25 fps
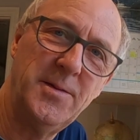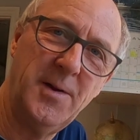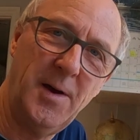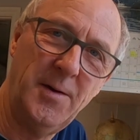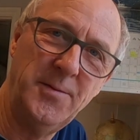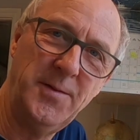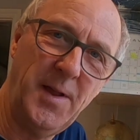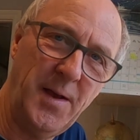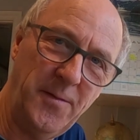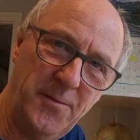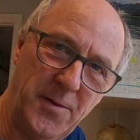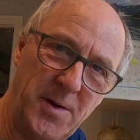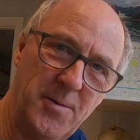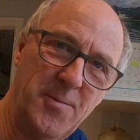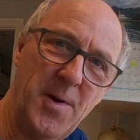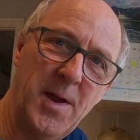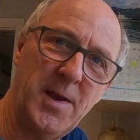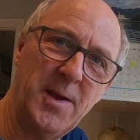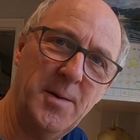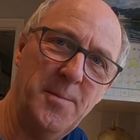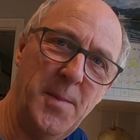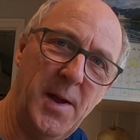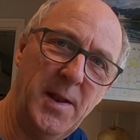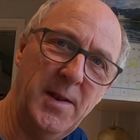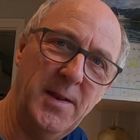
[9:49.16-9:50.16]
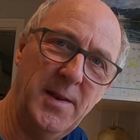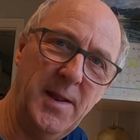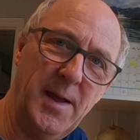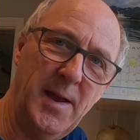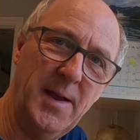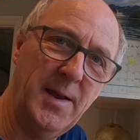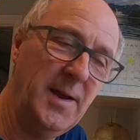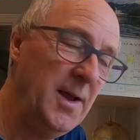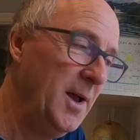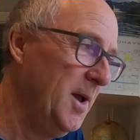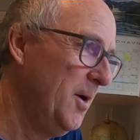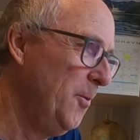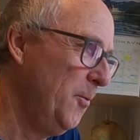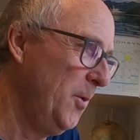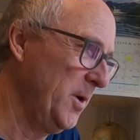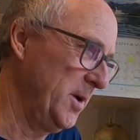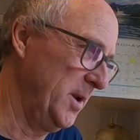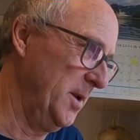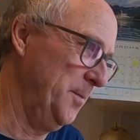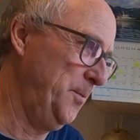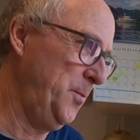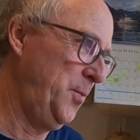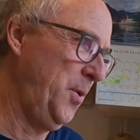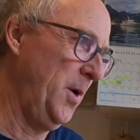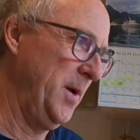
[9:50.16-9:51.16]
So I definitely recommend it. We're
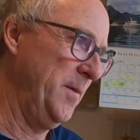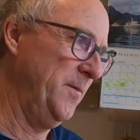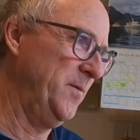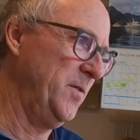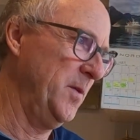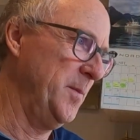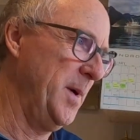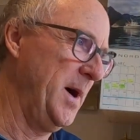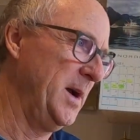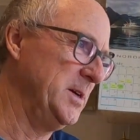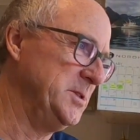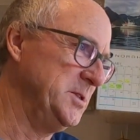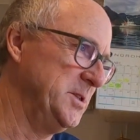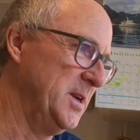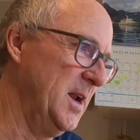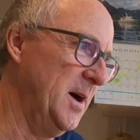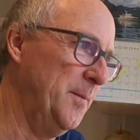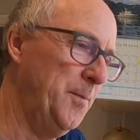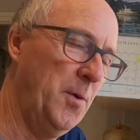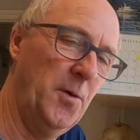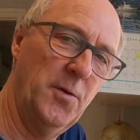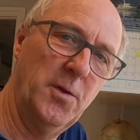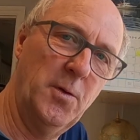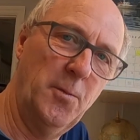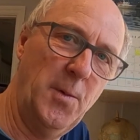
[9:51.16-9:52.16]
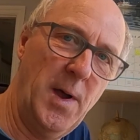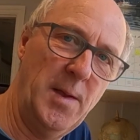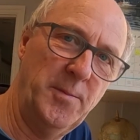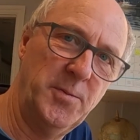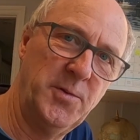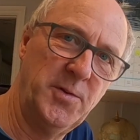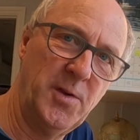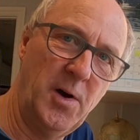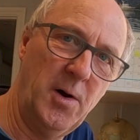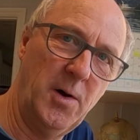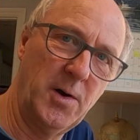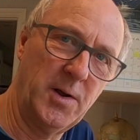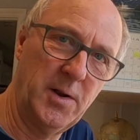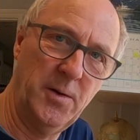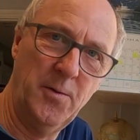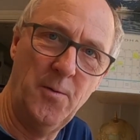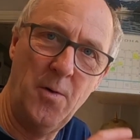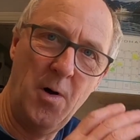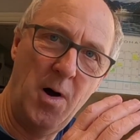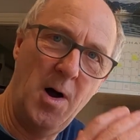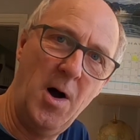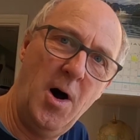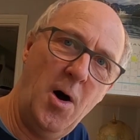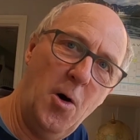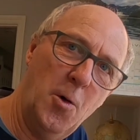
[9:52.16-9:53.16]
going to put information up on the website. We're going to
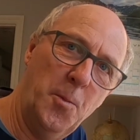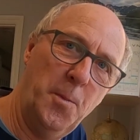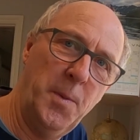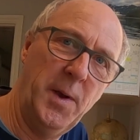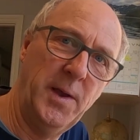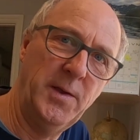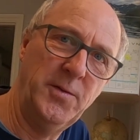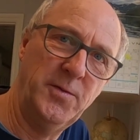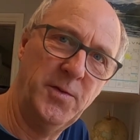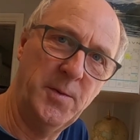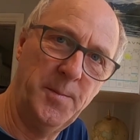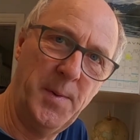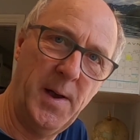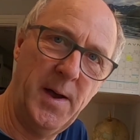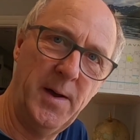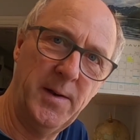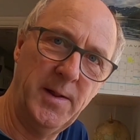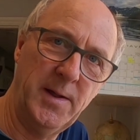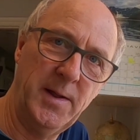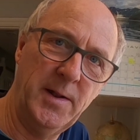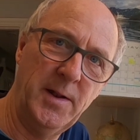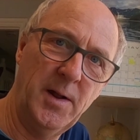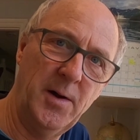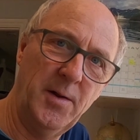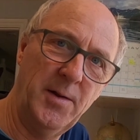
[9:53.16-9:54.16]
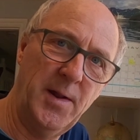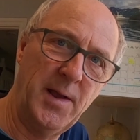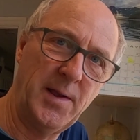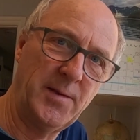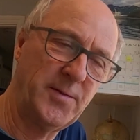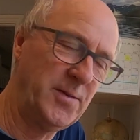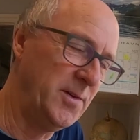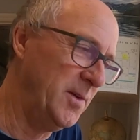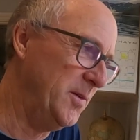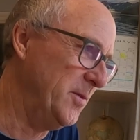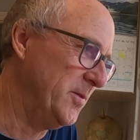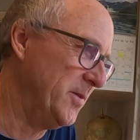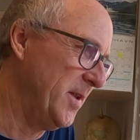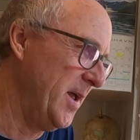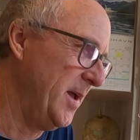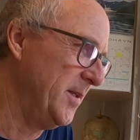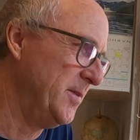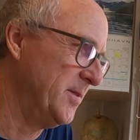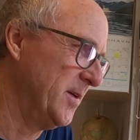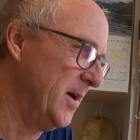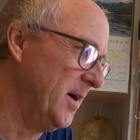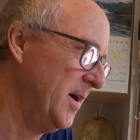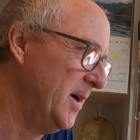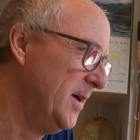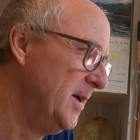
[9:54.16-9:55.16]
write a whole piece about it in our next
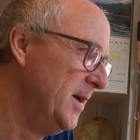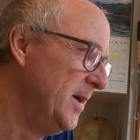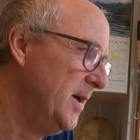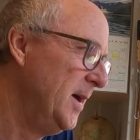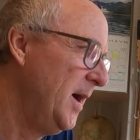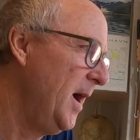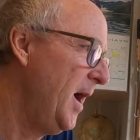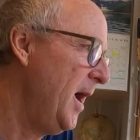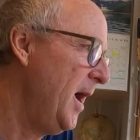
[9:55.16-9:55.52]
newsletter.